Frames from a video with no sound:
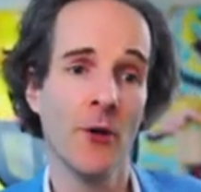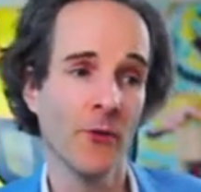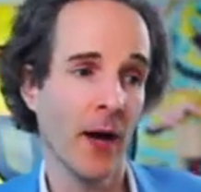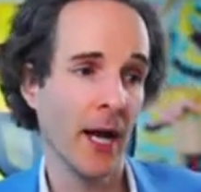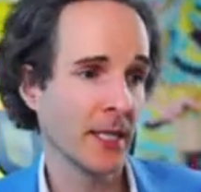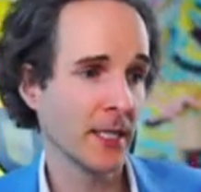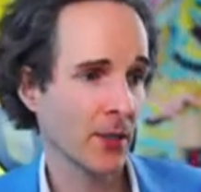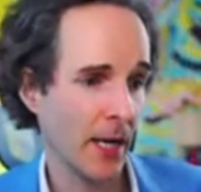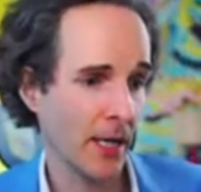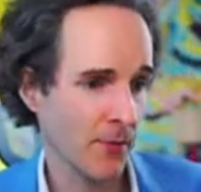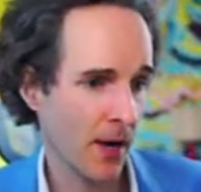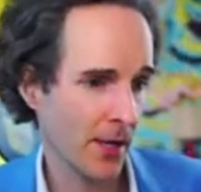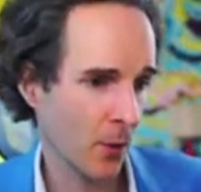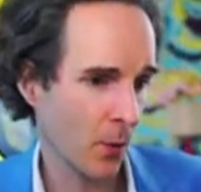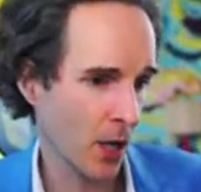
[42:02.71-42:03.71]
right? So I'd
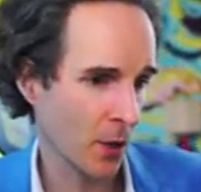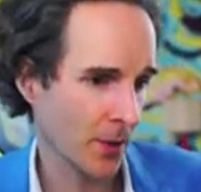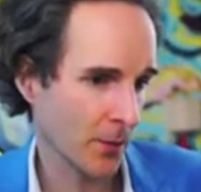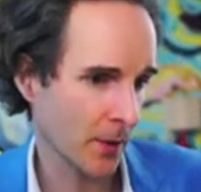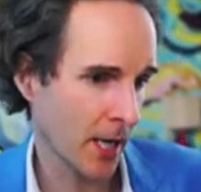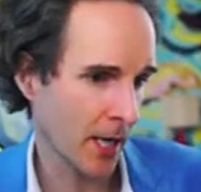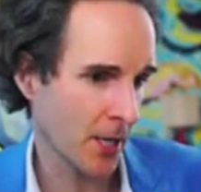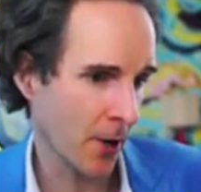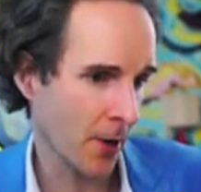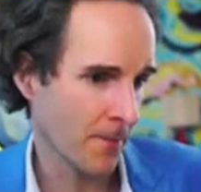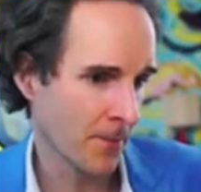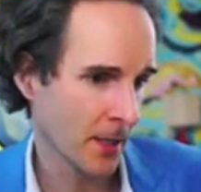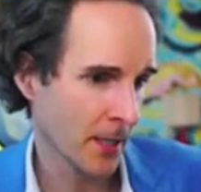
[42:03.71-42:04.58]
rather work with what I know.